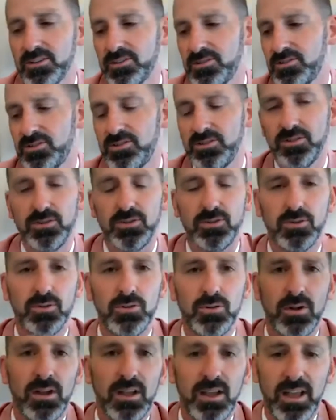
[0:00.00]

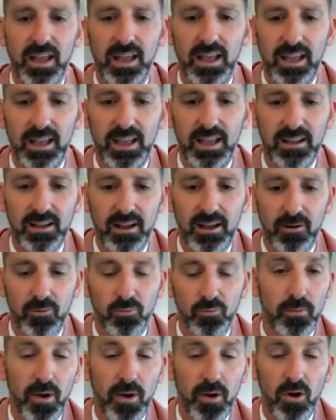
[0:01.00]
to a
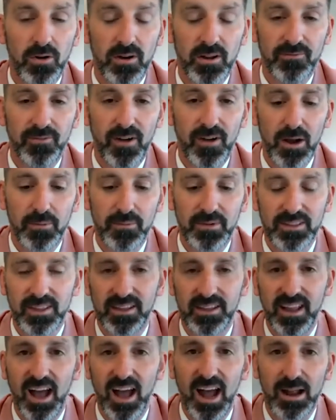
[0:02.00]
remote environment,
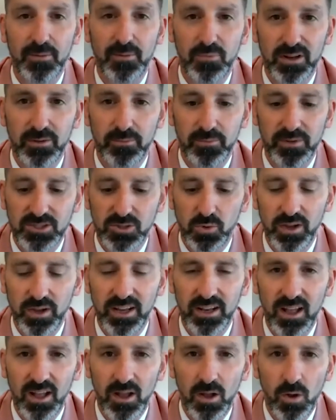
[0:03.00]
then the hybrid in
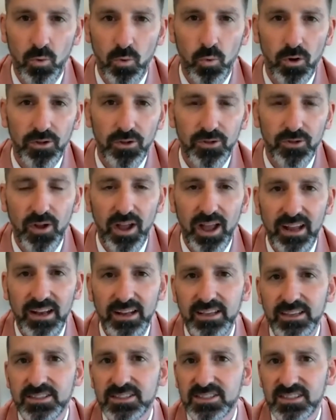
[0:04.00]
between. Were there
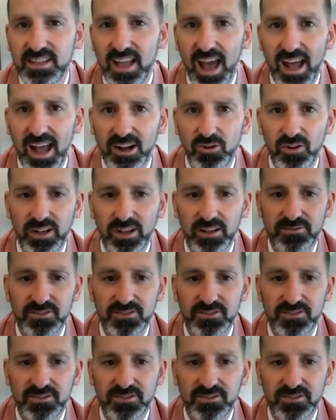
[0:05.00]
any staggering of